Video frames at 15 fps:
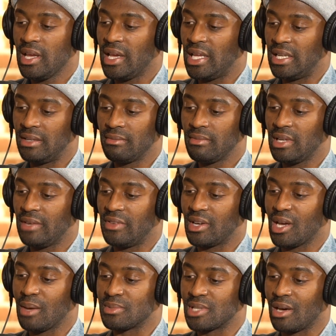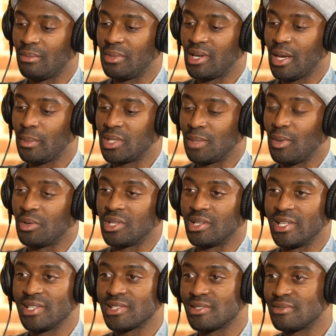And if it comes out becoming the Mona
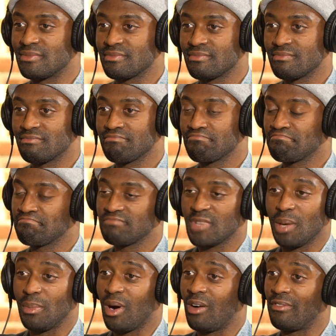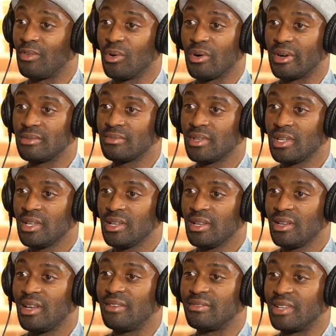Lisa, I'm all for it.
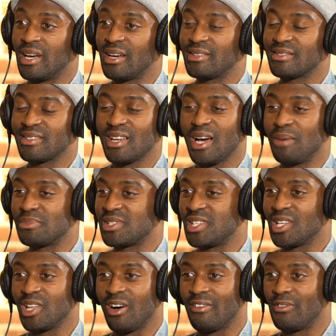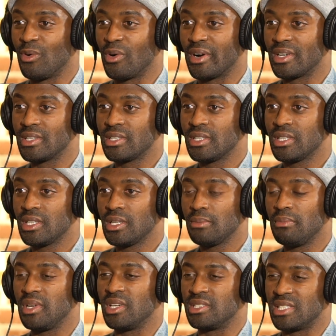If not, I'm still all for it,
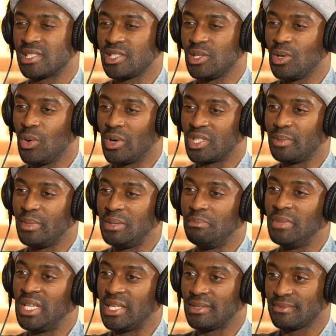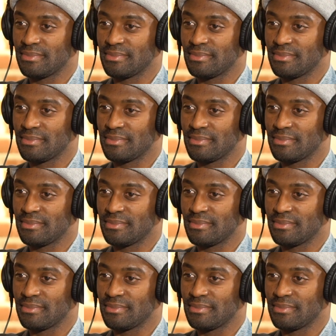because it's still going to be me.